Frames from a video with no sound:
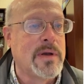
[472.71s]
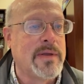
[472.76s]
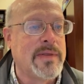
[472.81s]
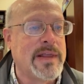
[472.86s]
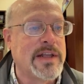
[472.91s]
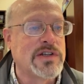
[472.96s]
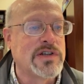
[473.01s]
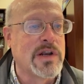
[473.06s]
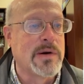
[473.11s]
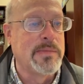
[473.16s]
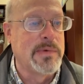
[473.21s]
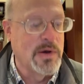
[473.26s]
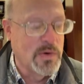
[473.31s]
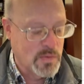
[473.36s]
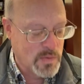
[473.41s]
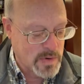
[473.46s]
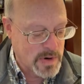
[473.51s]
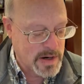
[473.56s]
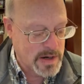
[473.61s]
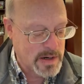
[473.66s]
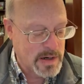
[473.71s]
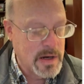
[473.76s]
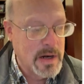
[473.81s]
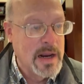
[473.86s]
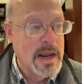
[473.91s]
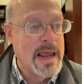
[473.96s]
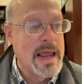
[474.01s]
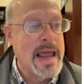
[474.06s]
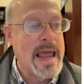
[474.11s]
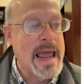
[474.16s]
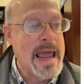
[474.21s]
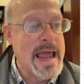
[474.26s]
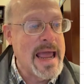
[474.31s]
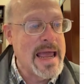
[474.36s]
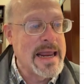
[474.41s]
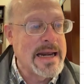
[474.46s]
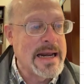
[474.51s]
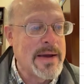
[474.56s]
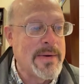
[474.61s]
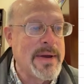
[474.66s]
That's going to be a 1.
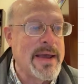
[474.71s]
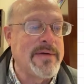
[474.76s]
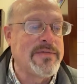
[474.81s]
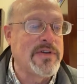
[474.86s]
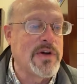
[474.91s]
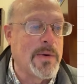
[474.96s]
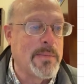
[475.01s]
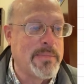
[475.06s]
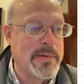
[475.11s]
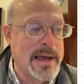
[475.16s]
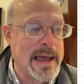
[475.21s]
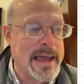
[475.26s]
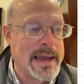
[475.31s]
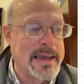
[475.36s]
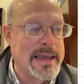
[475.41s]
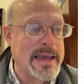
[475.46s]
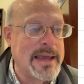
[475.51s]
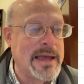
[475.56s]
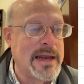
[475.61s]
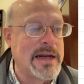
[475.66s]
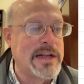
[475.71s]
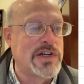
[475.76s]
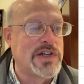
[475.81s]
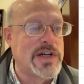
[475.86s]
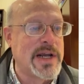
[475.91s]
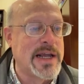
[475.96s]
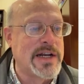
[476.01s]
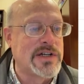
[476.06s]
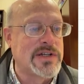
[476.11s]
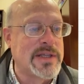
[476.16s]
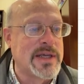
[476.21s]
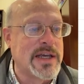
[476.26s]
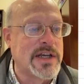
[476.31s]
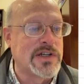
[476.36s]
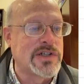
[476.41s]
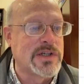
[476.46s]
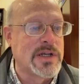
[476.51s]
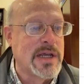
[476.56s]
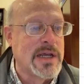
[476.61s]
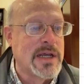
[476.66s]
And now I have to go back in and change
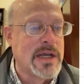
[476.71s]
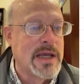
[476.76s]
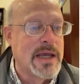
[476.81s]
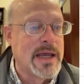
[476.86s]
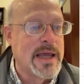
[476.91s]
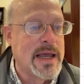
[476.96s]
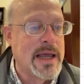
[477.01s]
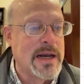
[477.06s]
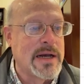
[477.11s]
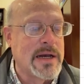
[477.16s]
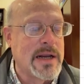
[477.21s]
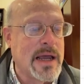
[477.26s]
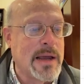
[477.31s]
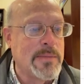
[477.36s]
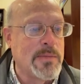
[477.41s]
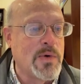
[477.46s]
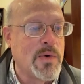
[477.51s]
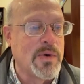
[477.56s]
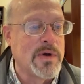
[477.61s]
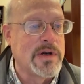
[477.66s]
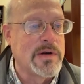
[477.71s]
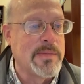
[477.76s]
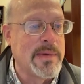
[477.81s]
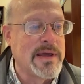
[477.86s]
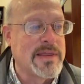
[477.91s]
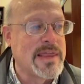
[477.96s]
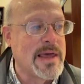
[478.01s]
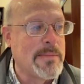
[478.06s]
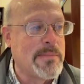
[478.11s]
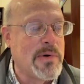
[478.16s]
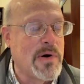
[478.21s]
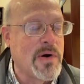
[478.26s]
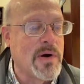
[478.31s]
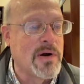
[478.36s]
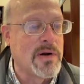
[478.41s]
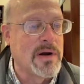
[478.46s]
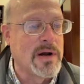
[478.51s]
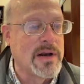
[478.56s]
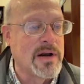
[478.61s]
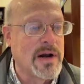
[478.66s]
this, and I'm going to make that
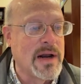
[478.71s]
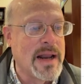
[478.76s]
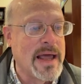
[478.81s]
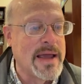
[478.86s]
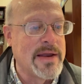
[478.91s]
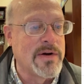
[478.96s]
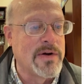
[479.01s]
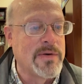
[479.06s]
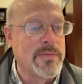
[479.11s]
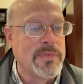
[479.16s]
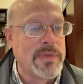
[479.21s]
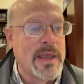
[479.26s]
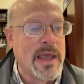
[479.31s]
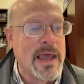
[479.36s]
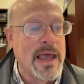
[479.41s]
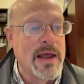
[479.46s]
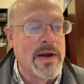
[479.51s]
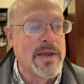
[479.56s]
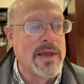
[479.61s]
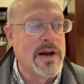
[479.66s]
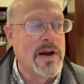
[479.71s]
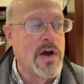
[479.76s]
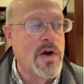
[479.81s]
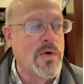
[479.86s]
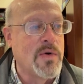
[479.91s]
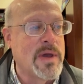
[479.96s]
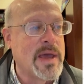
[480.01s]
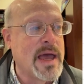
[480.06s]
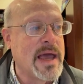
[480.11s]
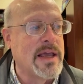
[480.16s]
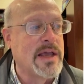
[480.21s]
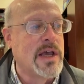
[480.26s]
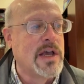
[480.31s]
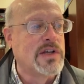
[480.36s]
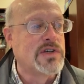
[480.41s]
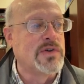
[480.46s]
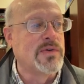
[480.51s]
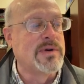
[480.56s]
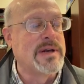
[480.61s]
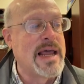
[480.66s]
bar a little lighter and hit OK.
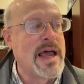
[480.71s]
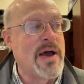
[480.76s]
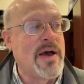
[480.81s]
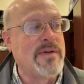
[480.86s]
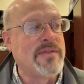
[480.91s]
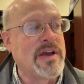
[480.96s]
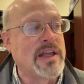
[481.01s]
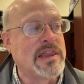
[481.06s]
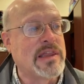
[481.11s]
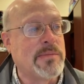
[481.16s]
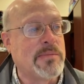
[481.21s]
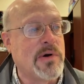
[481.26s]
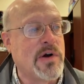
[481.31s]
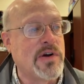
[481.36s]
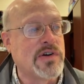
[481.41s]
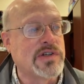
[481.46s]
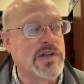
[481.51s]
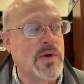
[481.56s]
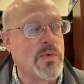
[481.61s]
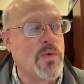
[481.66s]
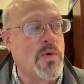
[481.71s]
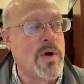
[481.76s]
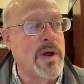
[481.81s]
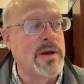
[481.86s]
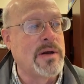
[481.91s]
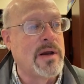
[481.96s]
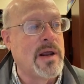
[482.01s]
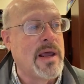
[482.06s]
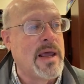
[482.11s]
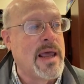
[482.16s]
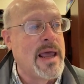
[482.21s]
So now I've got the bars I want.